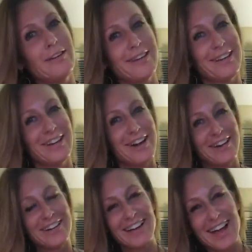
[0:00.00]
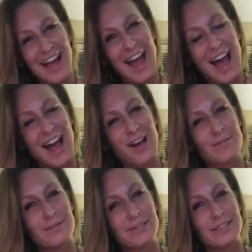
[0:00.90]
you know,
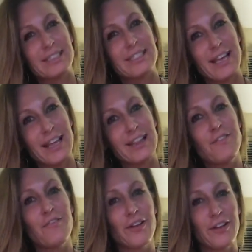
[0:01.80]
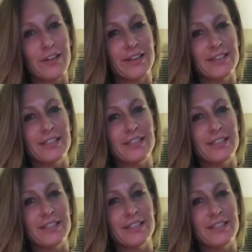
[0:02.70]
sit in the feelings,